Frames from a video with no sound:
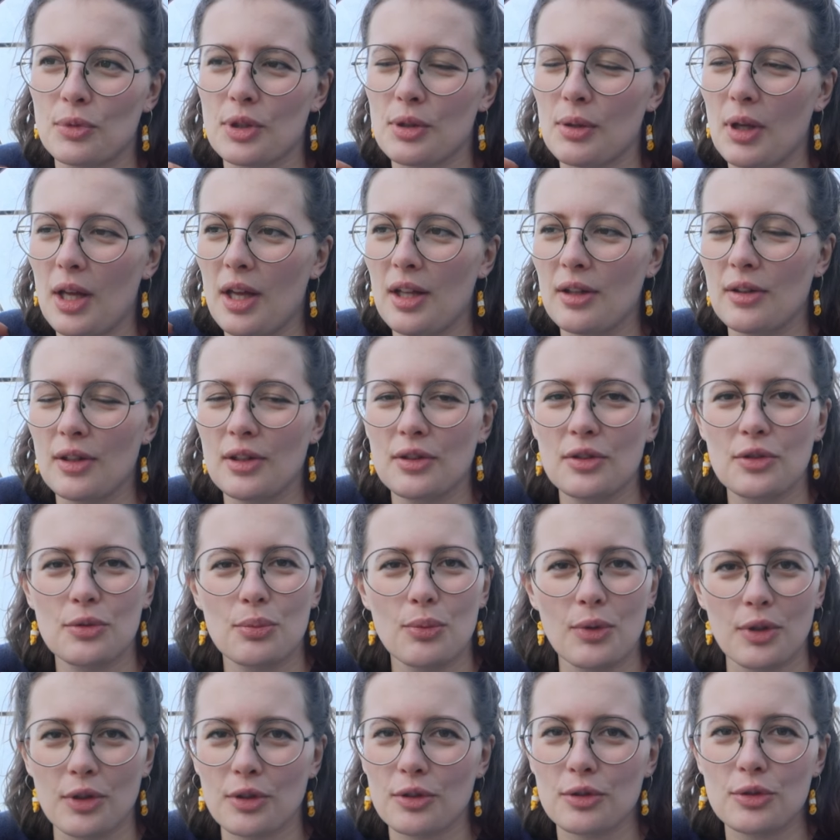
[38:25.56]
I, I
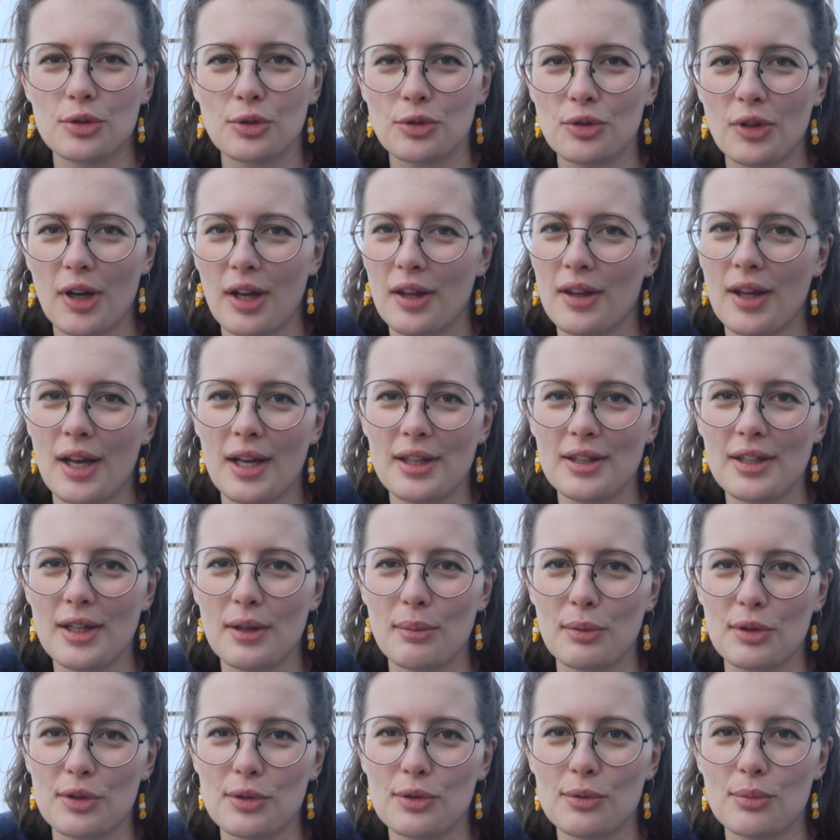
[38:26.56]
just wanted to try that
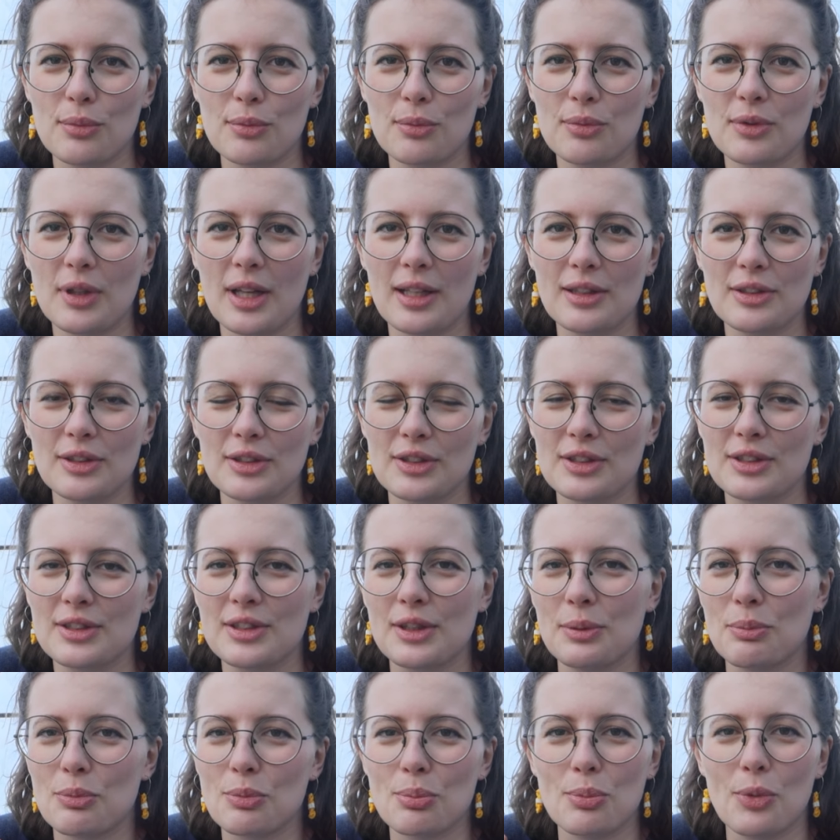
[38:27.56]
that was that just
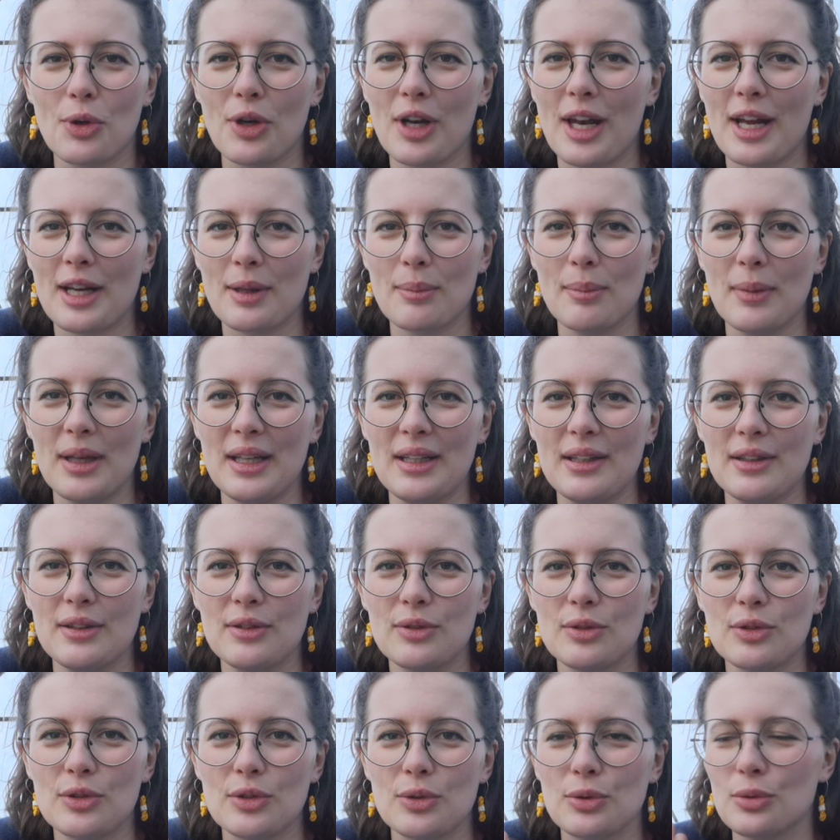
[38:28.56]
seemed more like me
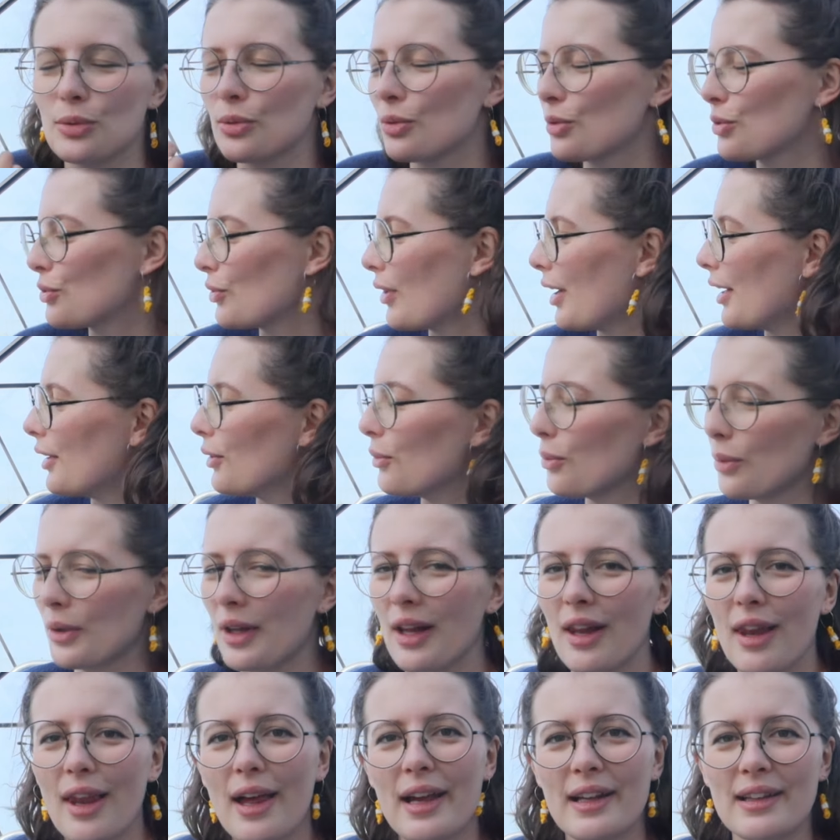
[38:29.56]
to try and
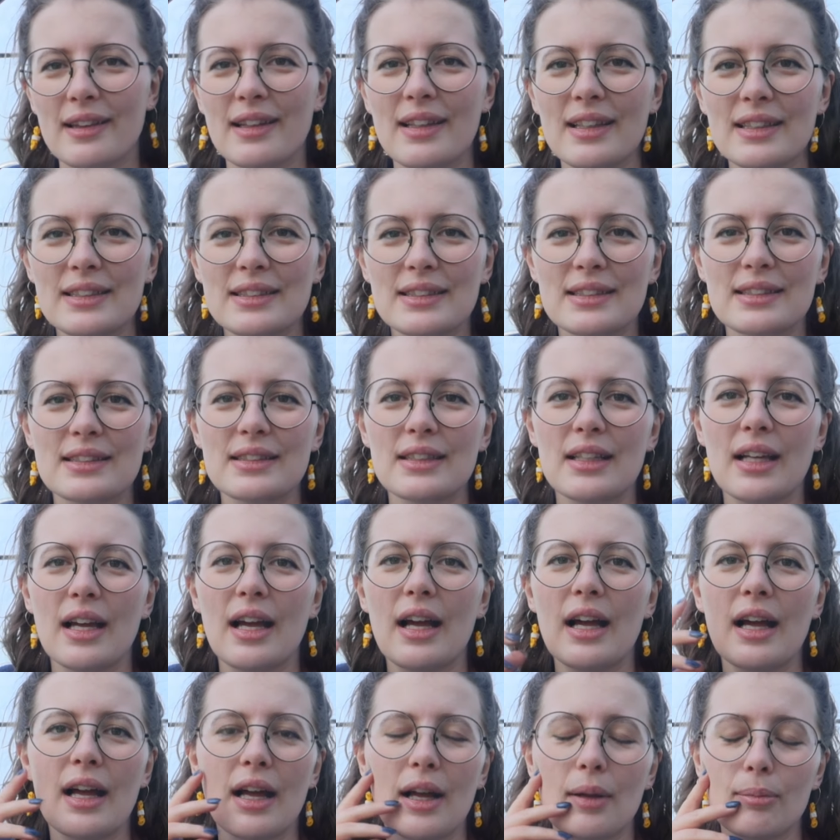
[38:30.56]
wheel like this
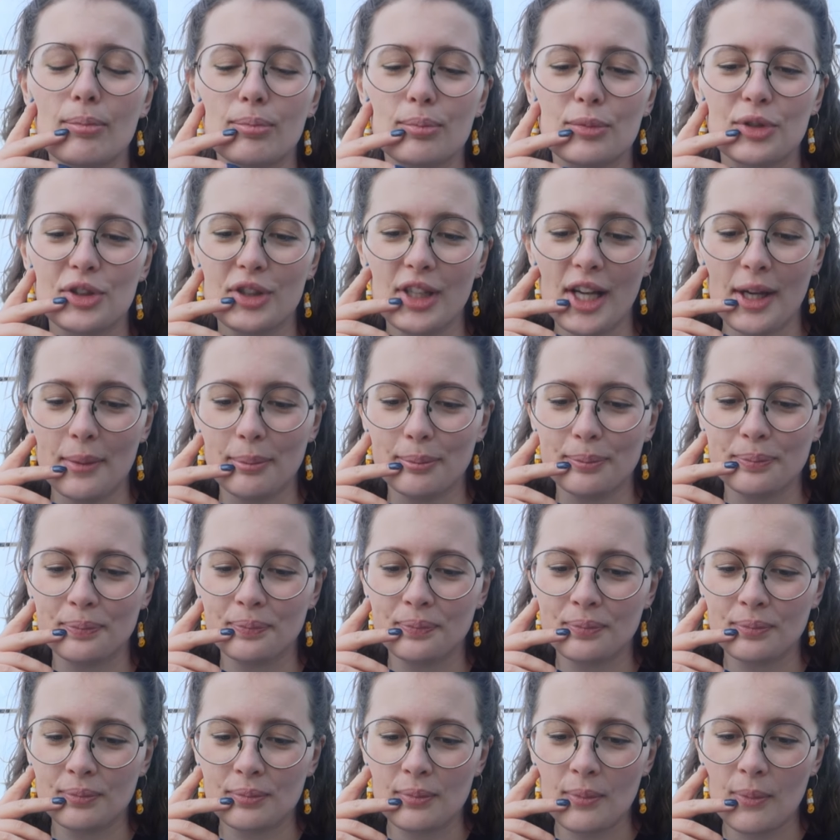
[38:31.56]
um, so yeah
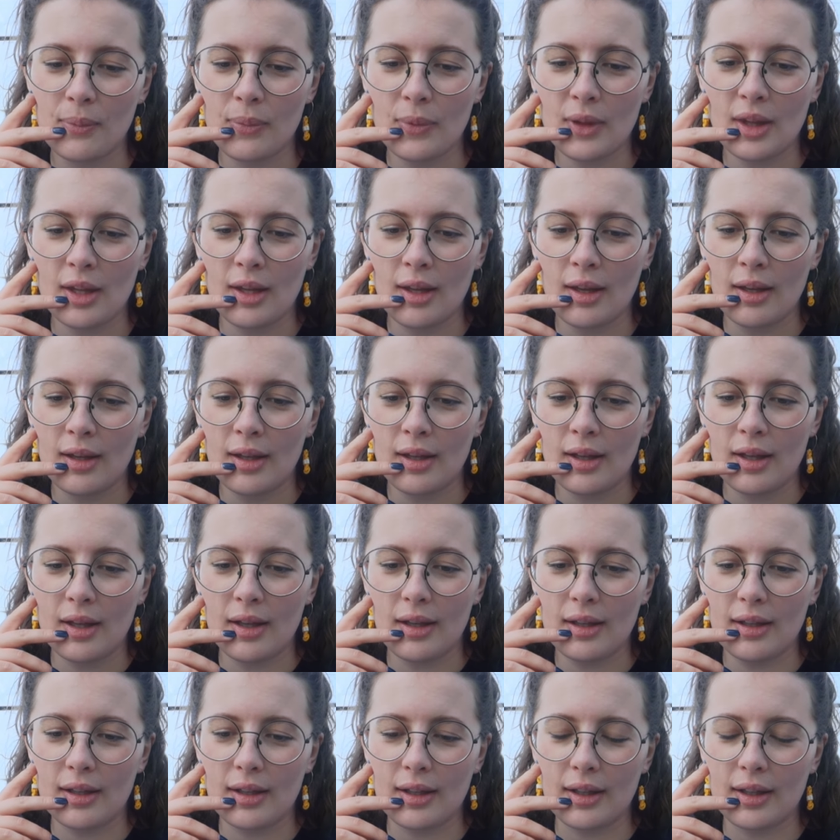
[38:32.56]

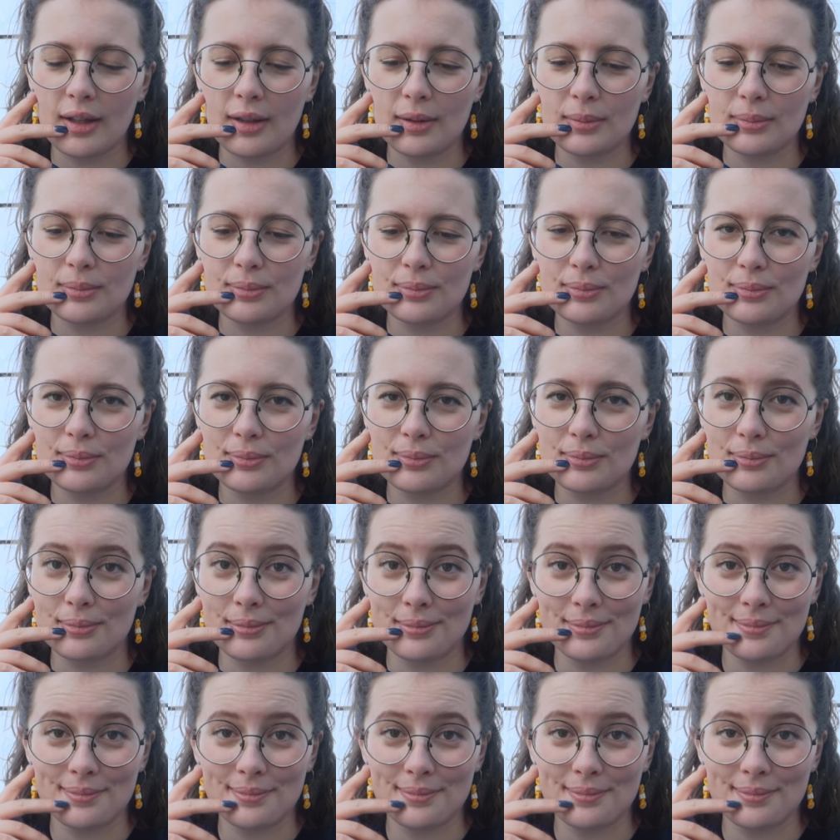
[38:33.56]
um,